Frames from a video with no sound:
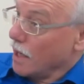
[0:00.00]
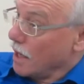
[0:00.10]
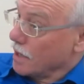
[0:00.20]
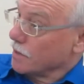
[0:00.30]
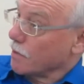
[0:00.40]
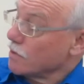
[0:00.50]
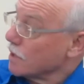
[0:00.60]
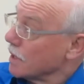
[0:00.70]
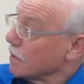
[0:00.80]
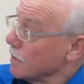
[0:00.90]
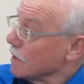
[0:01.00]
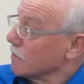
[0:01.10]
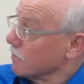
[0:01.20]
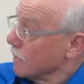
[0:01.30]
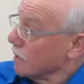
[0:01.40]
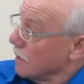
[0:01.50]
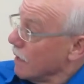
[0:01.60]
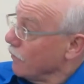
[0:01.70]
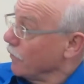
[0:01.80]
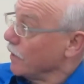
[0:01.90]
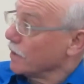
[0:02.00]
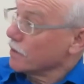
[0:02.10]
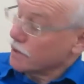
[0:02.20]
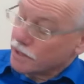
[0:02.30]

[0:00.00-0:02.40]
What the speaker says: I suppose, a little bit left field.